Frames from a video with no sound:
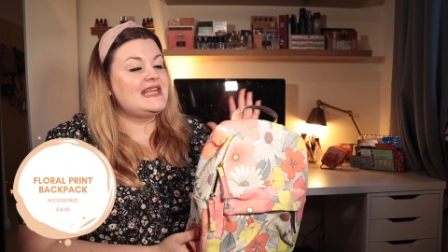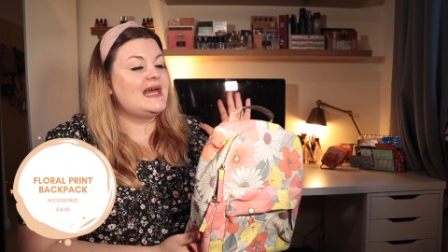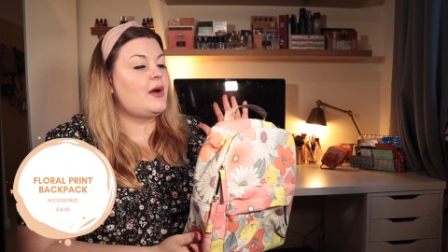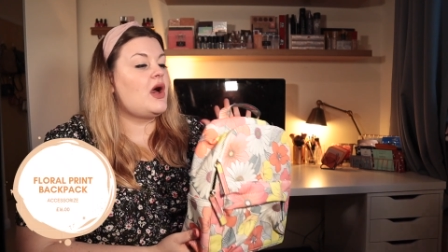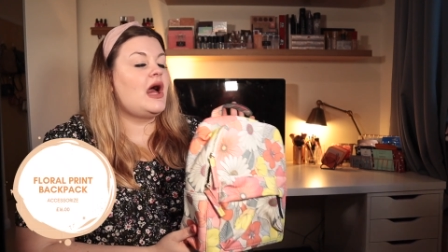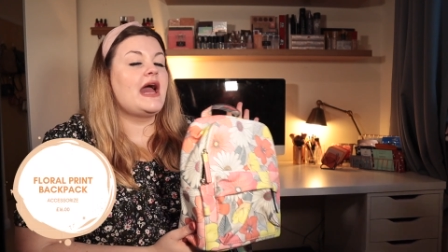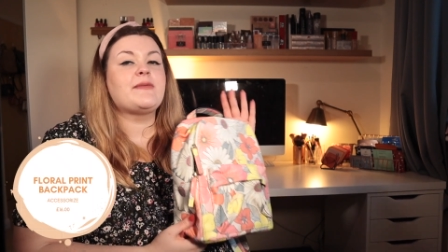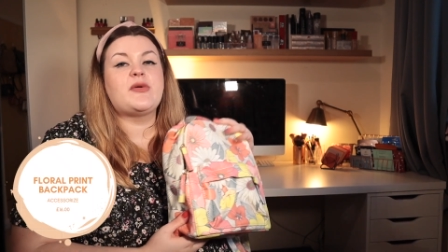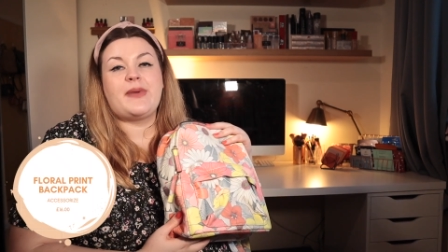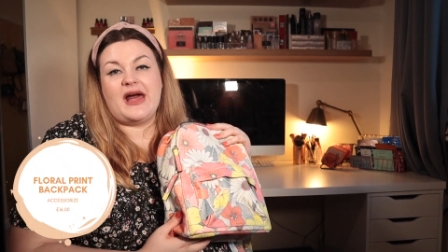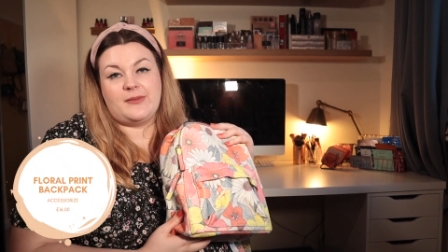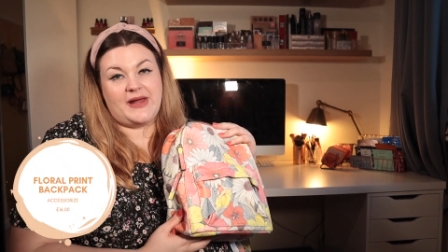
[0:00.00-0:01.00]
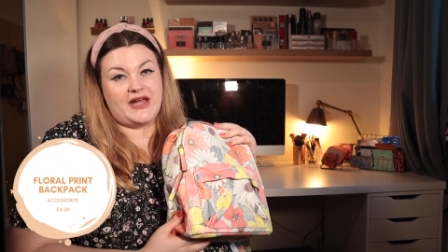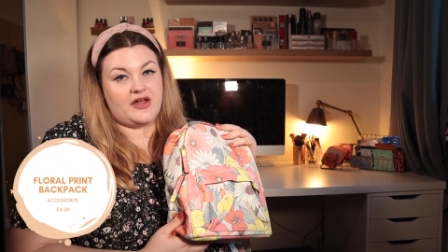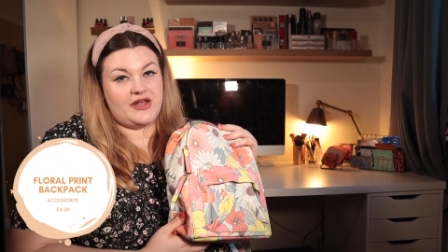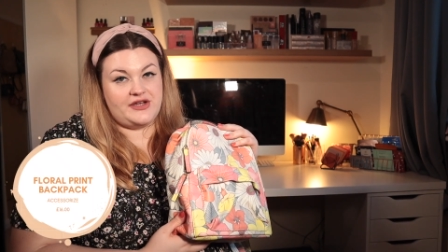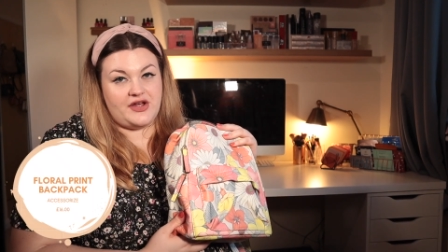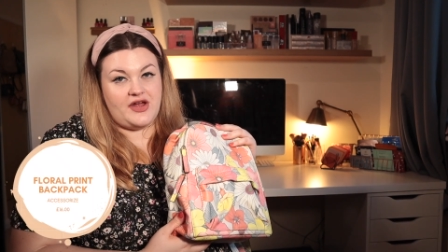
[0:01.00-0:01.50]
Now, I'm a backpack
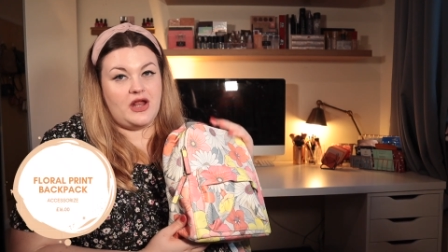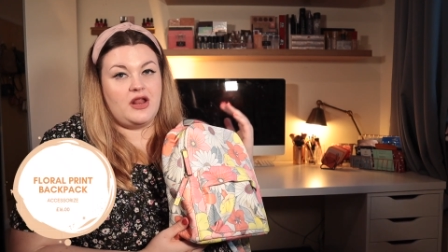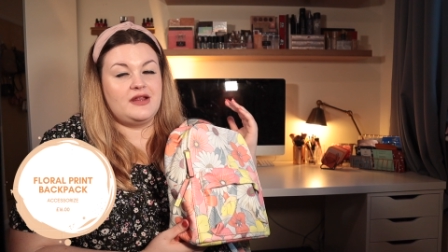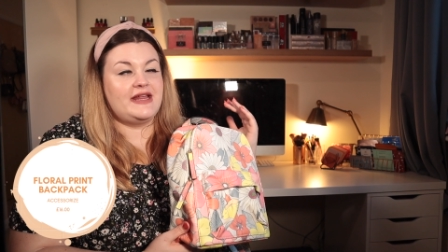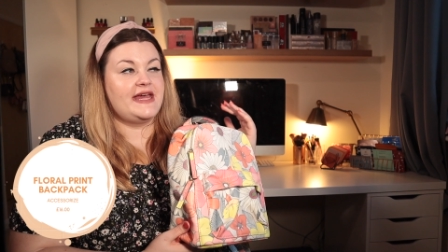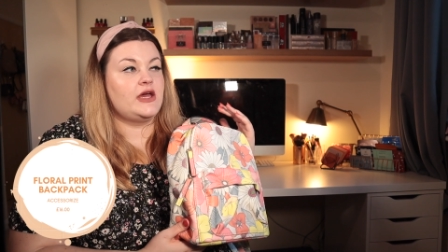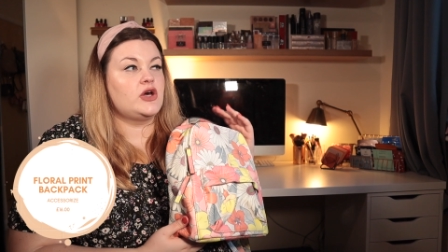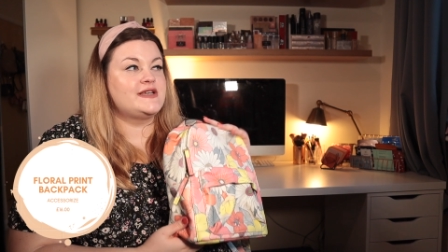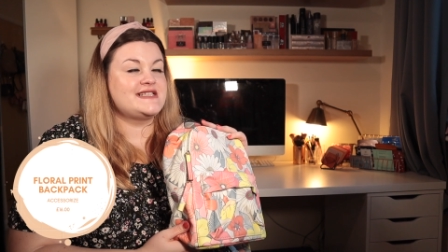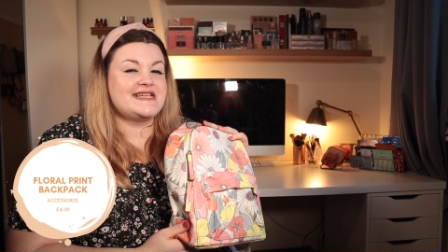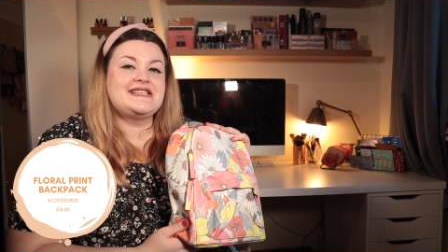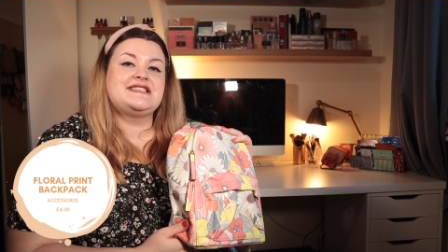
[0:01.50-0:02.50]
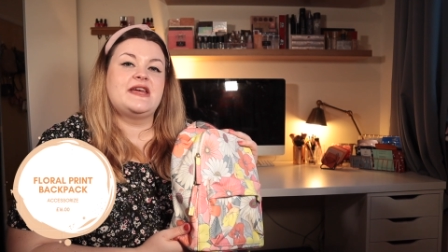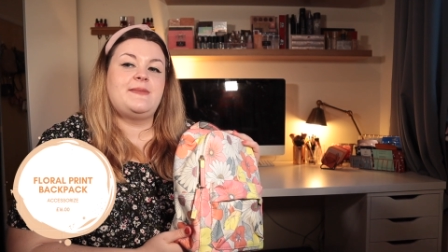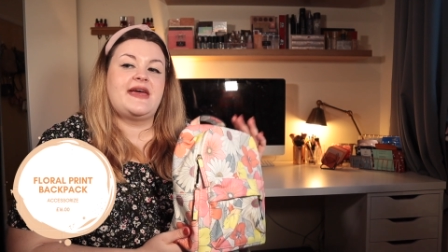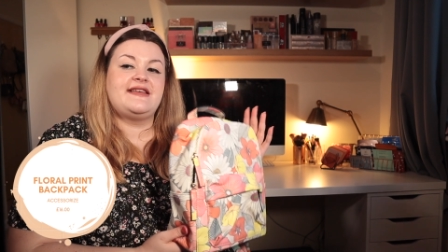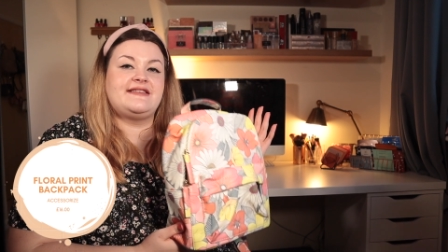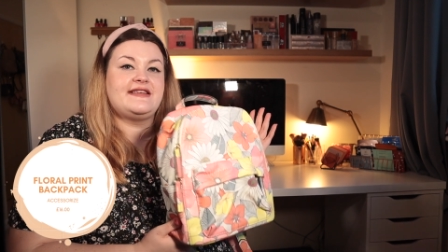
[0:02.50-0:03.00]
kind of girl. Like, on a day-to-day
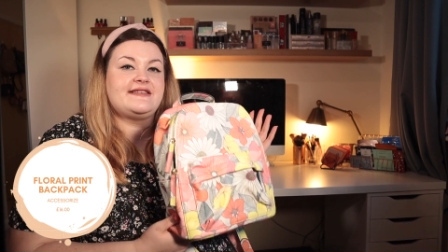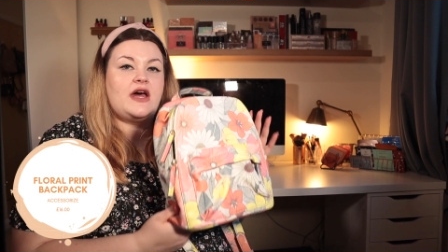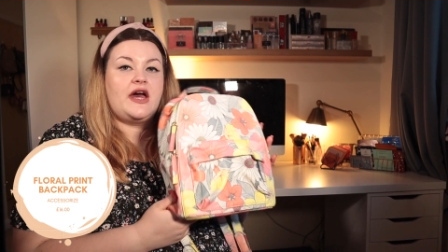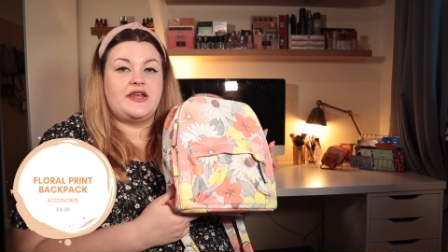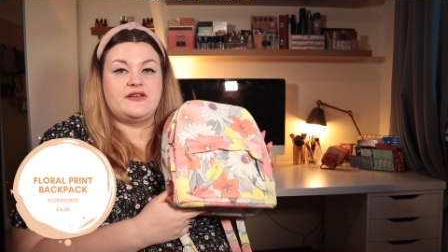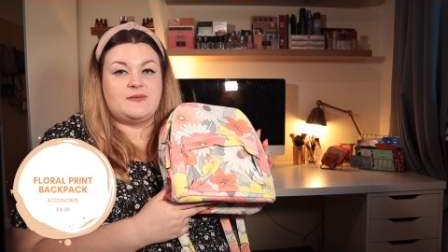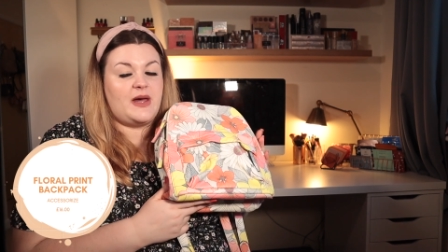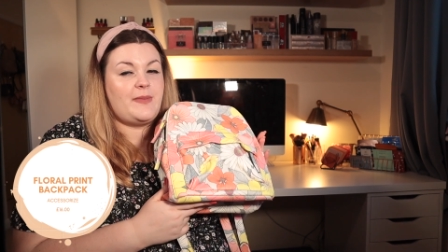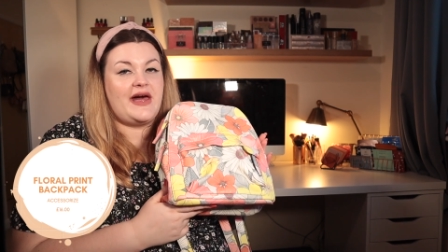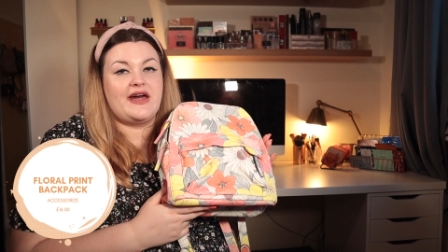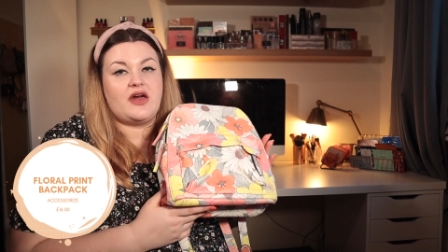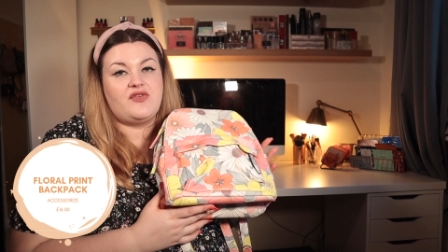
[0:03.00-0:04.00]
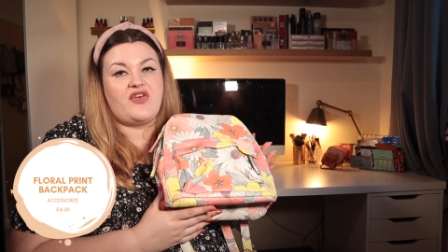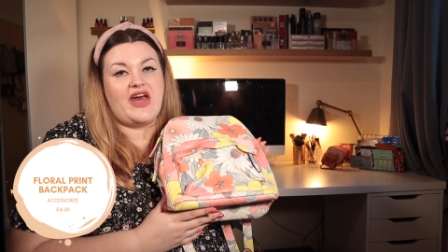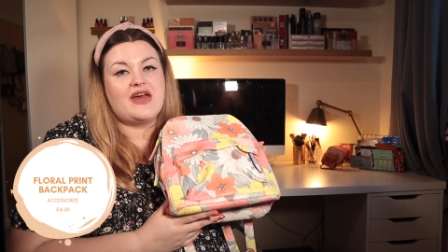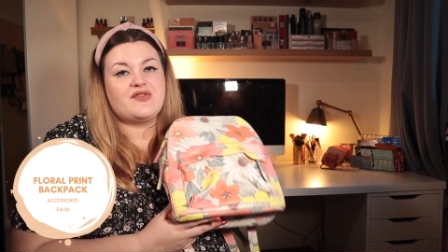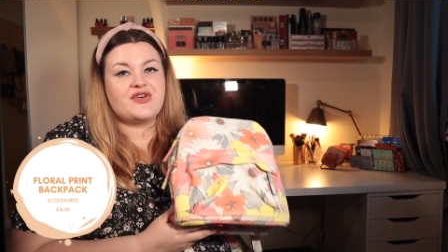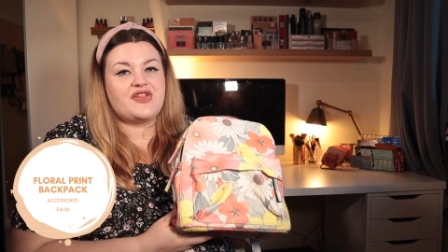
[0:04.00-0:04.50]
-day basis, I use a backpack for
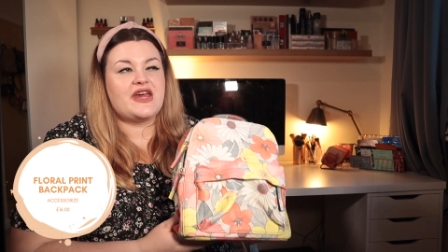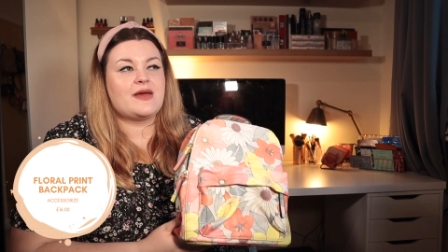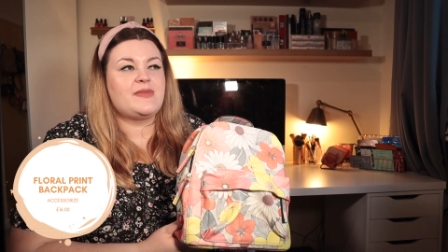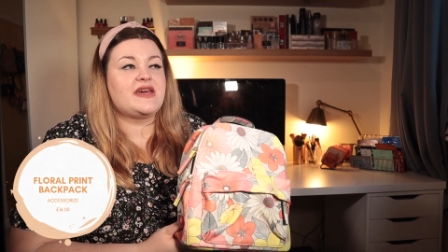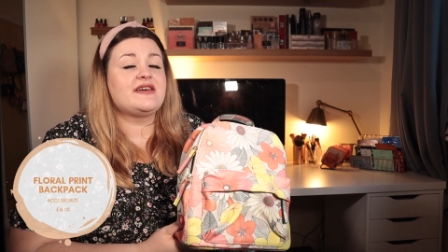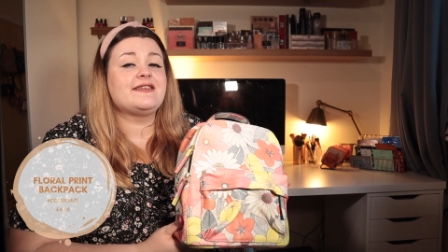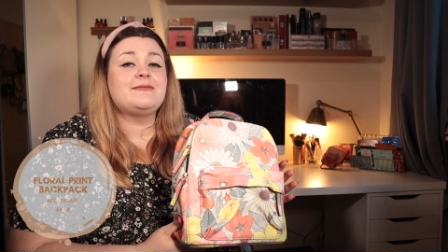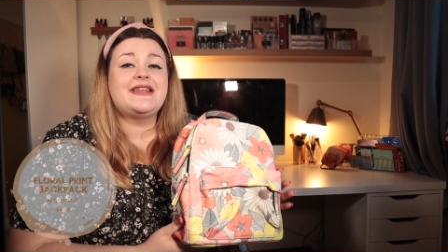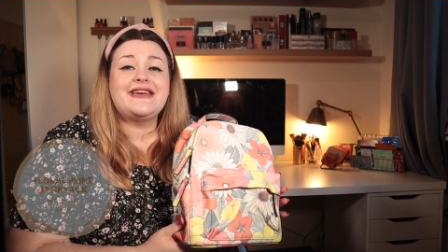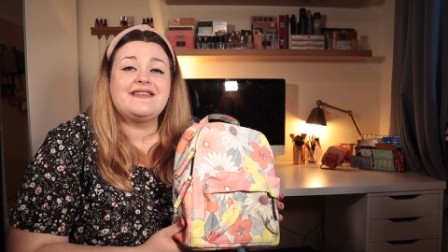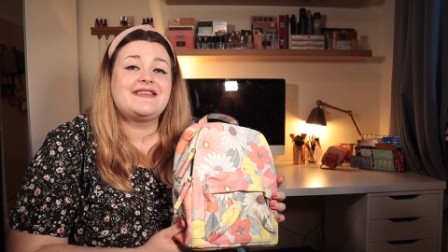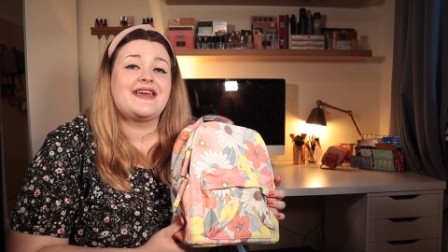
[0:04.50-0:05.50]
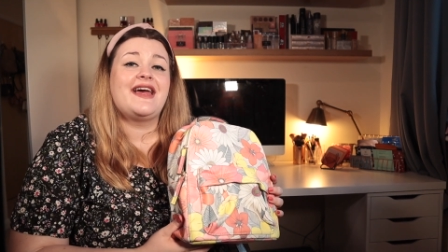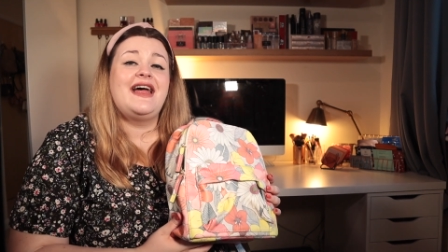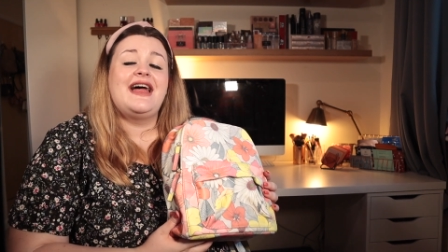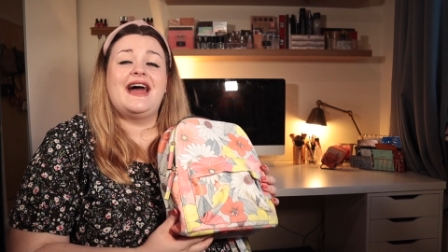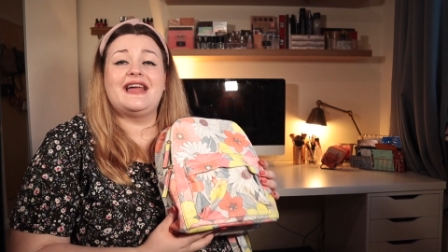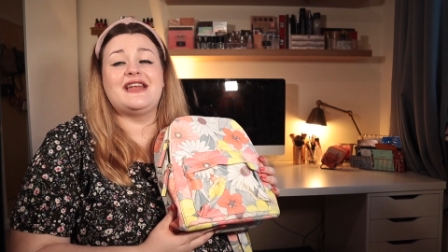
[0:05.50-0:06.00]
everything because I'm lazy
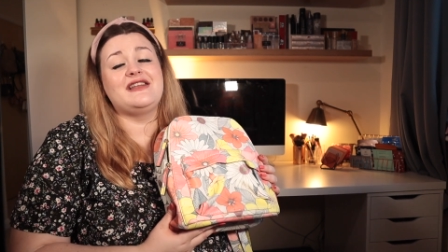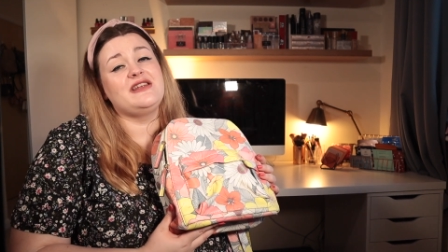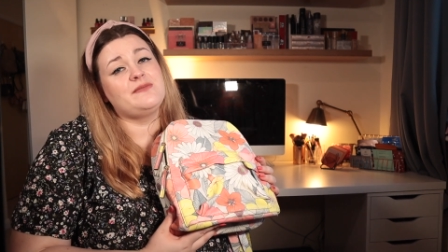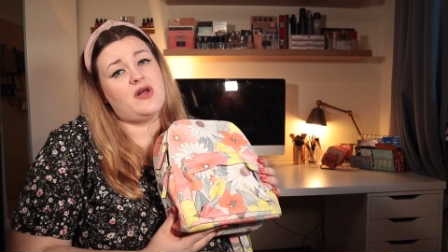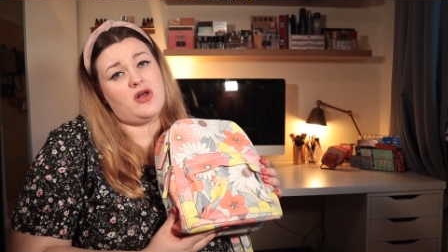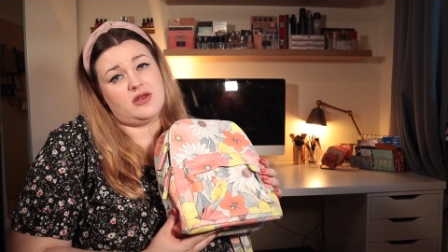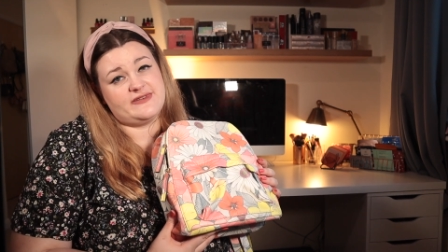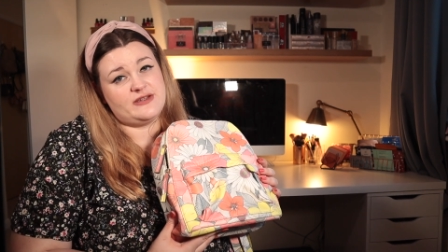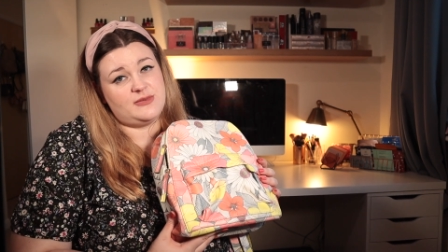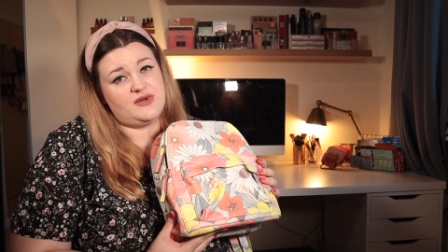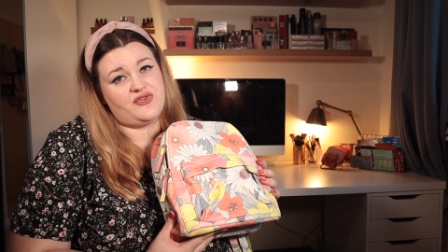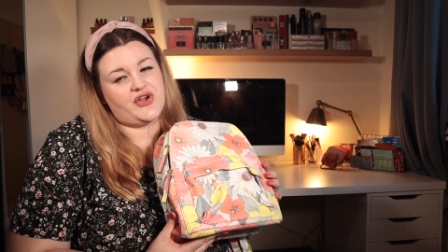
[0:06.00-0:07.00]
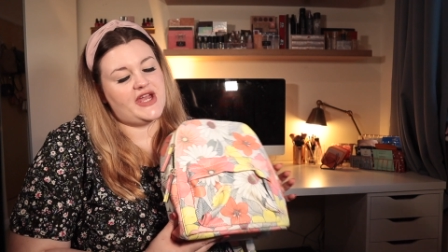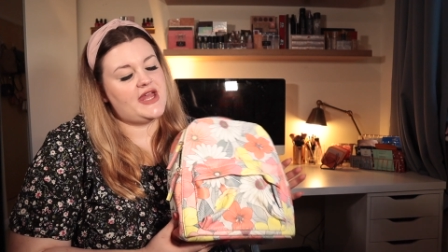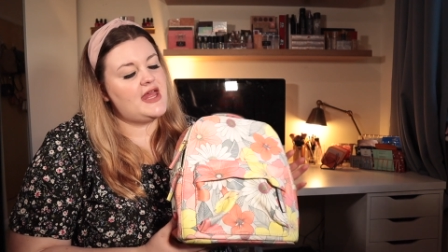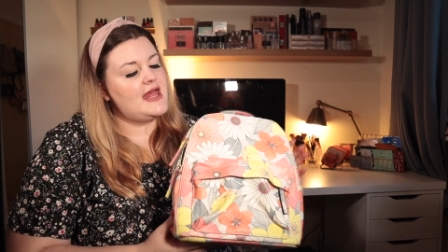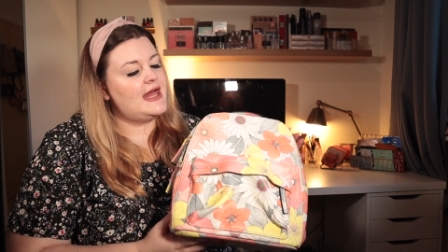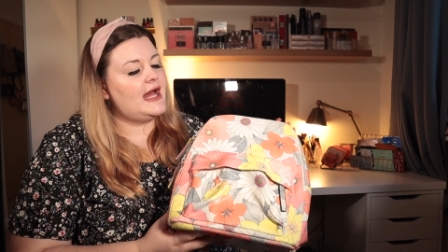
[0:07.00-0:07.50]
and I need my arms to be free.